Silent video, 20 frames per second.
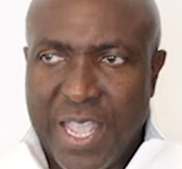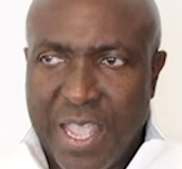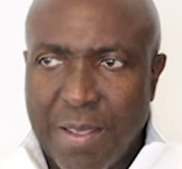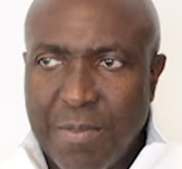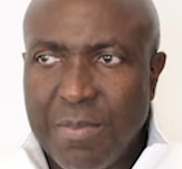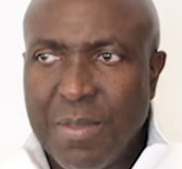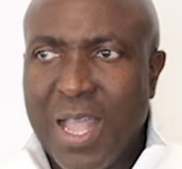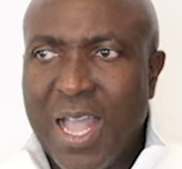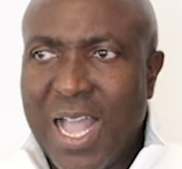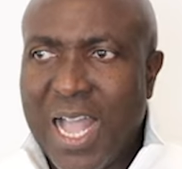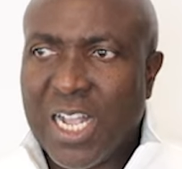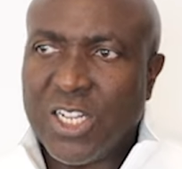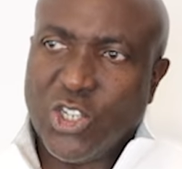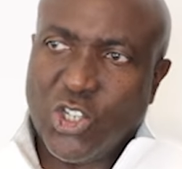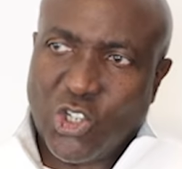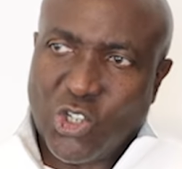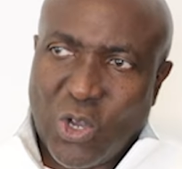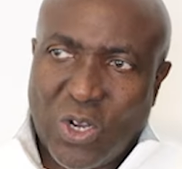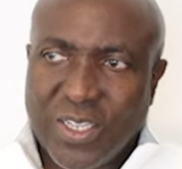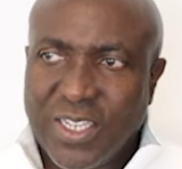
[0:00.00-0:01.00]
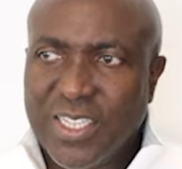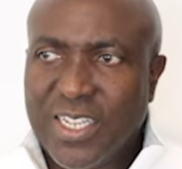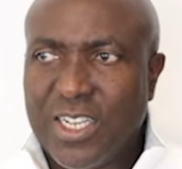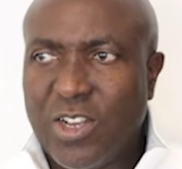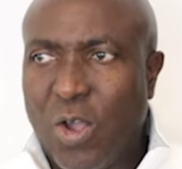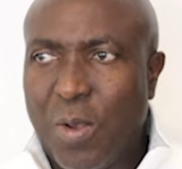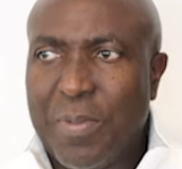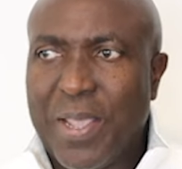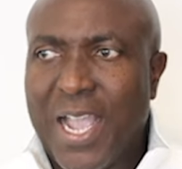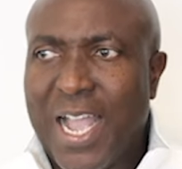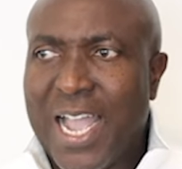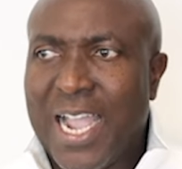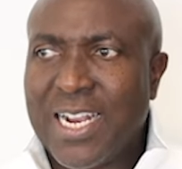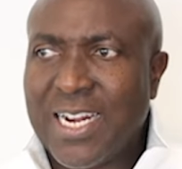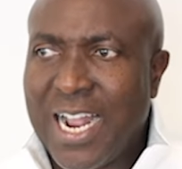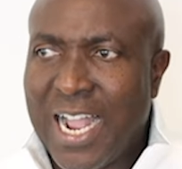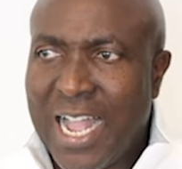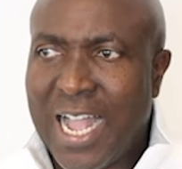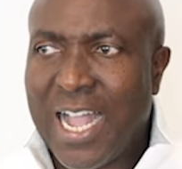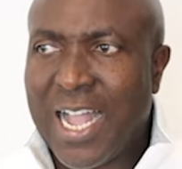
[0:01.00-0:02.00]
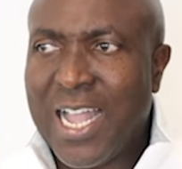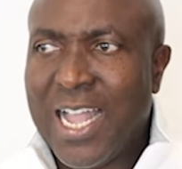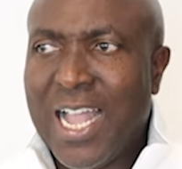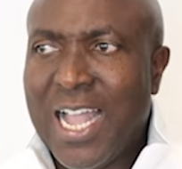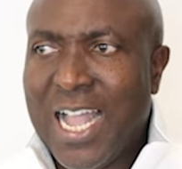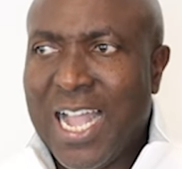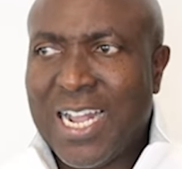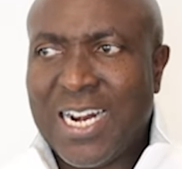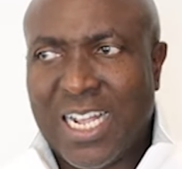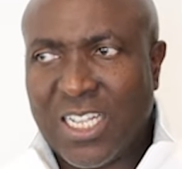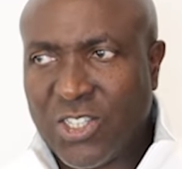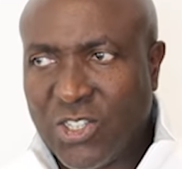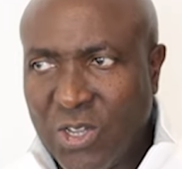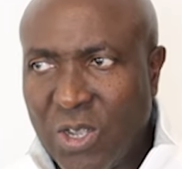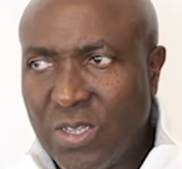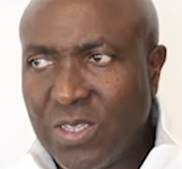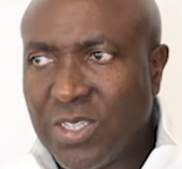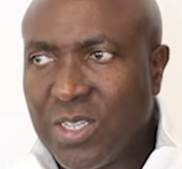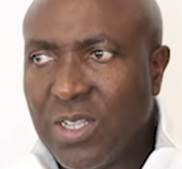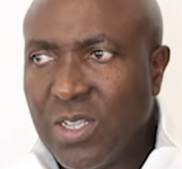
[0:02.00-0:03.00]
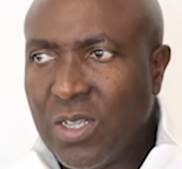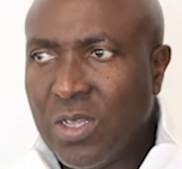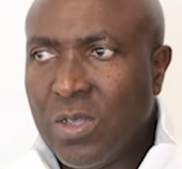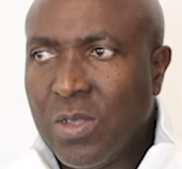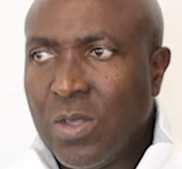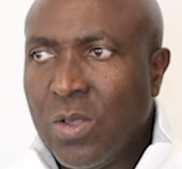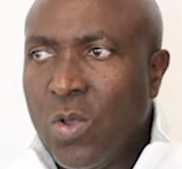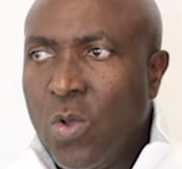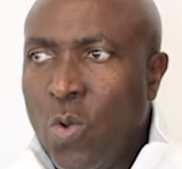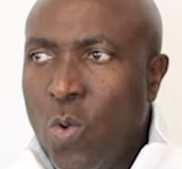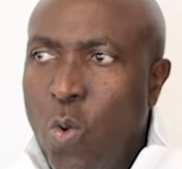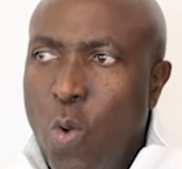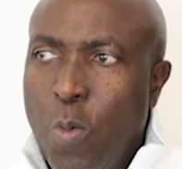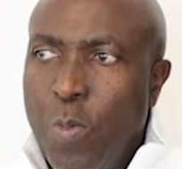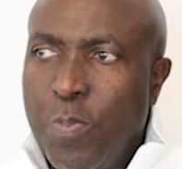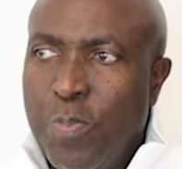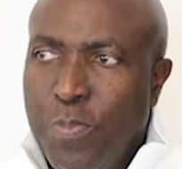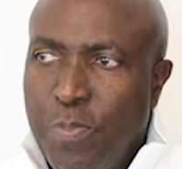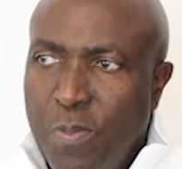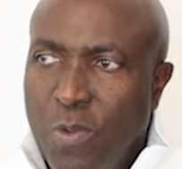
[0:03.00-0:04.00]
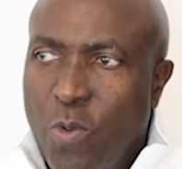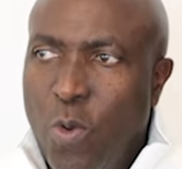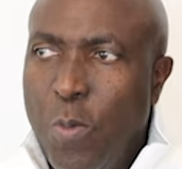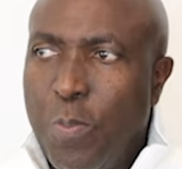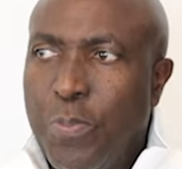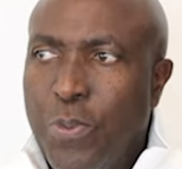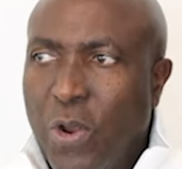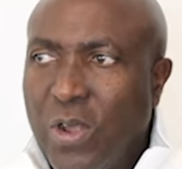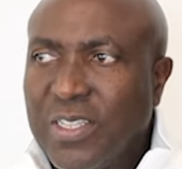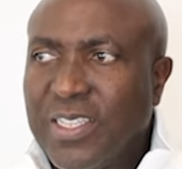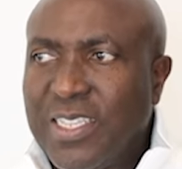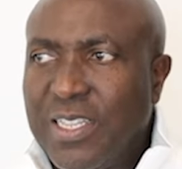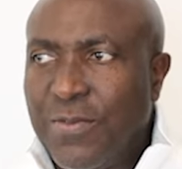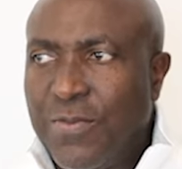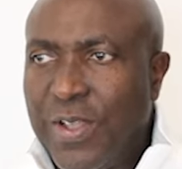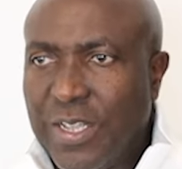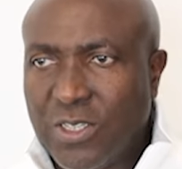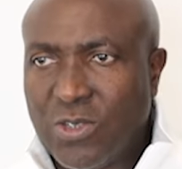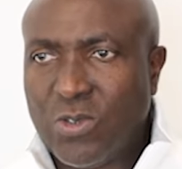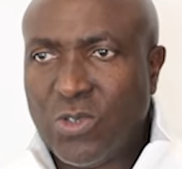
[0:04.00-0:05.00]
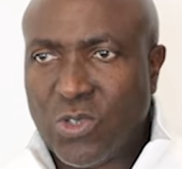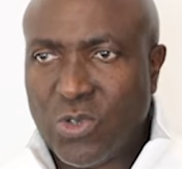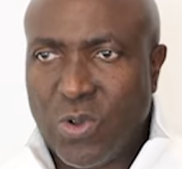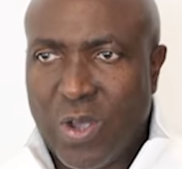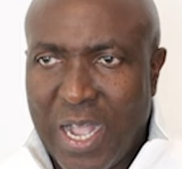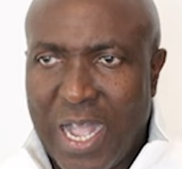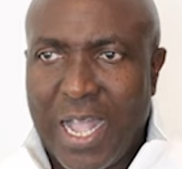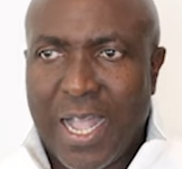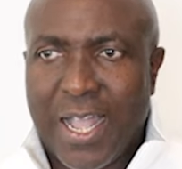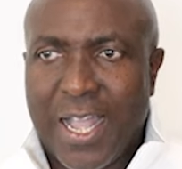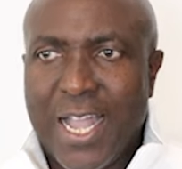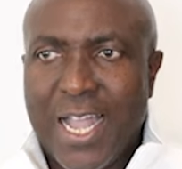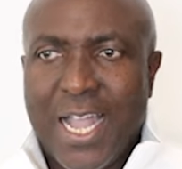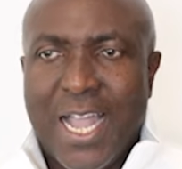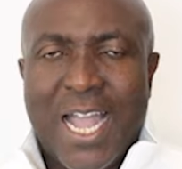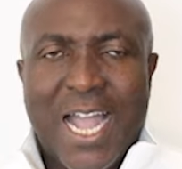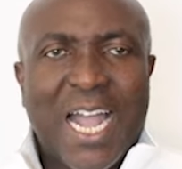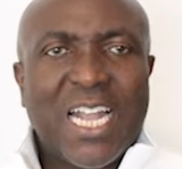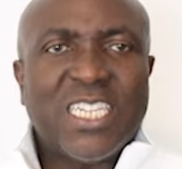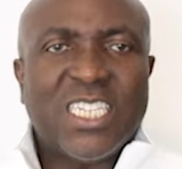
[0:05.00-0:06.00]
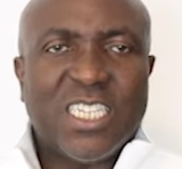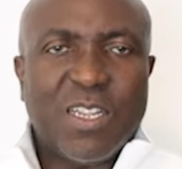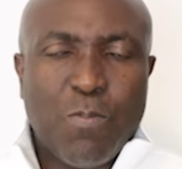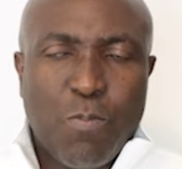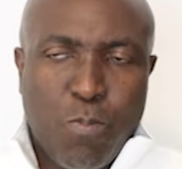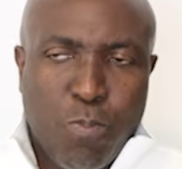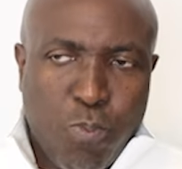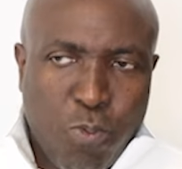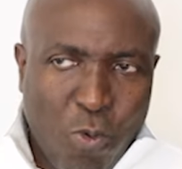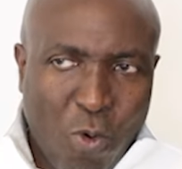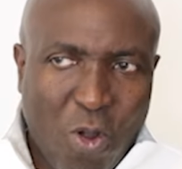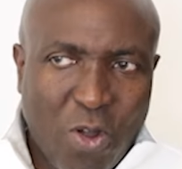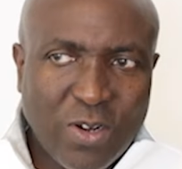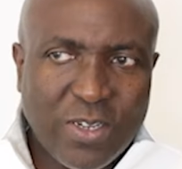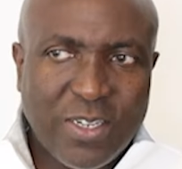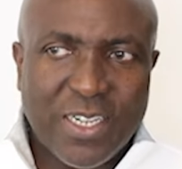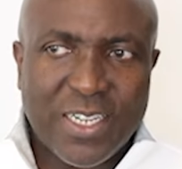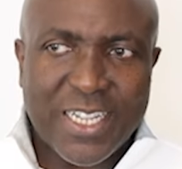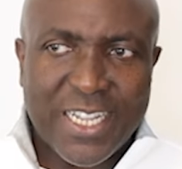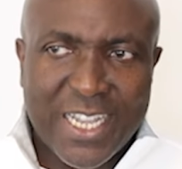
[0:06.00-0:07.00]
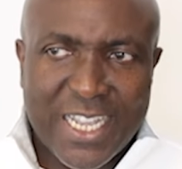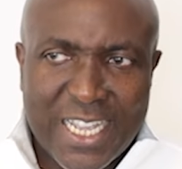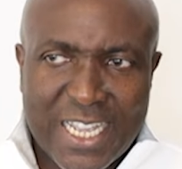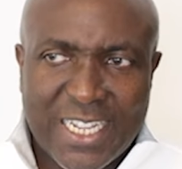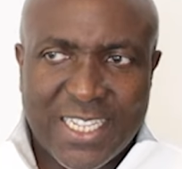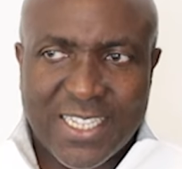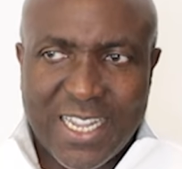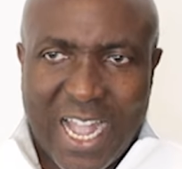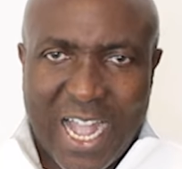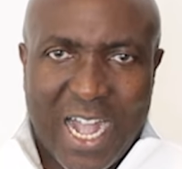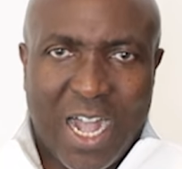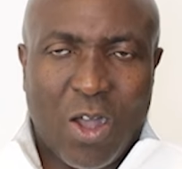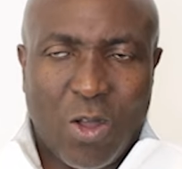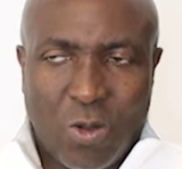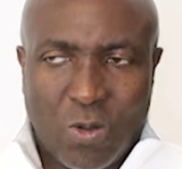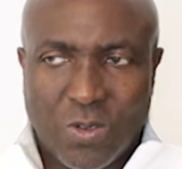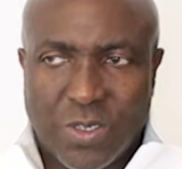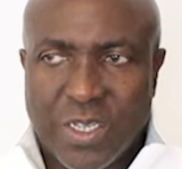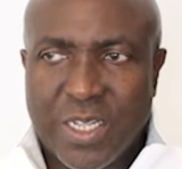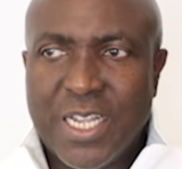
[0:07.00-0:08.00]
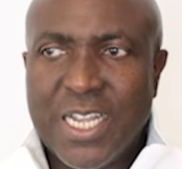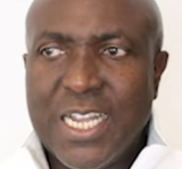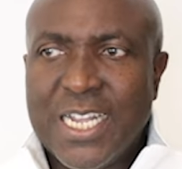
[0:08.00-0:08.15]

him and shut the door behind her and her sons, who, who brought the vessels to her, and she poured it out.